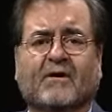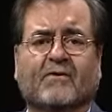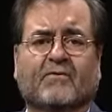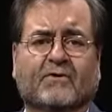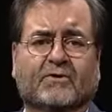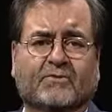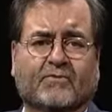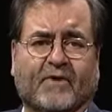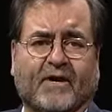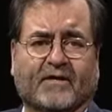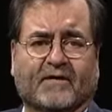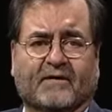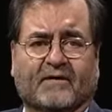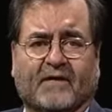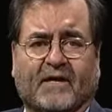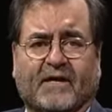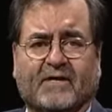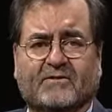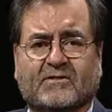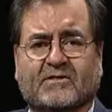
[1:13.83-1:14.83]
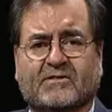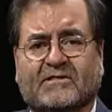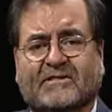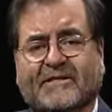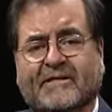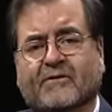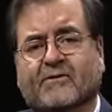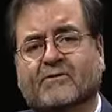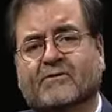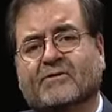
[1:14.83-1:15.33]
which recognize his
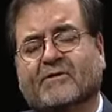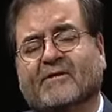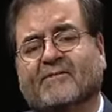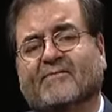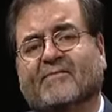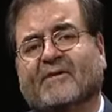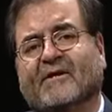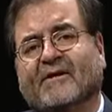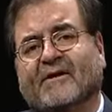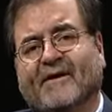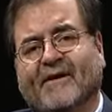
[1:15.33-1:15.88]
leadership